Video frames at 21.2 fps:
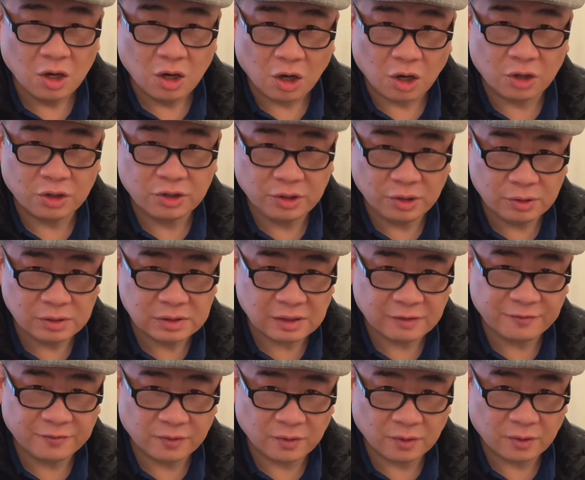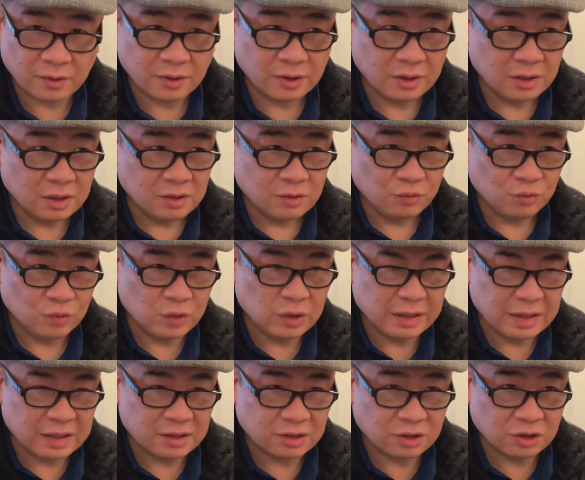or use it for
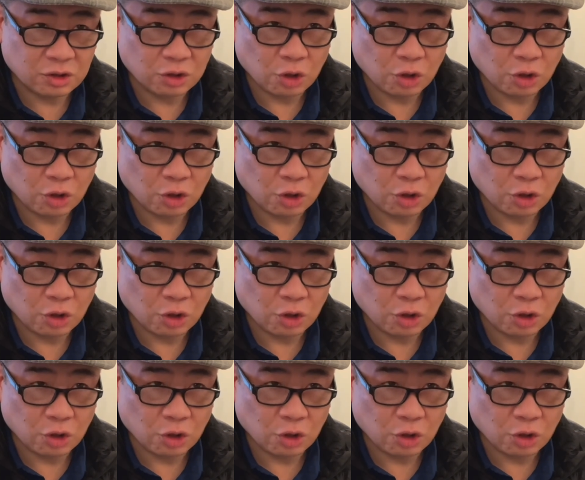really